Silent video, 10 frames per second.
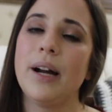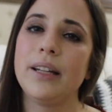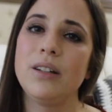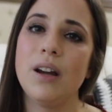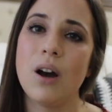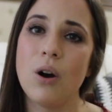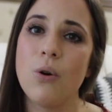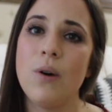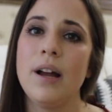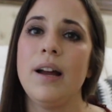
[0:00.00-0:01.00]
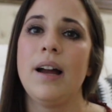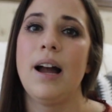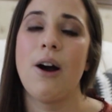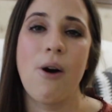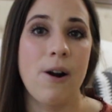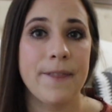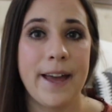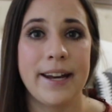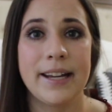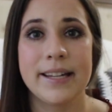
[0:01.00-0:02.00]
I know how hard
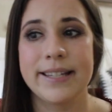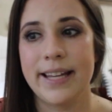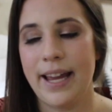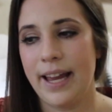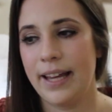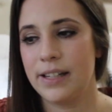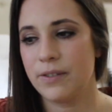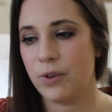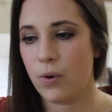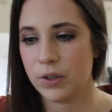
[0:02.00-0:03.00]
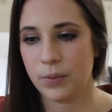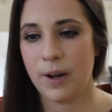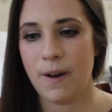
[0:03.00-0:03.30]
that is, and of course we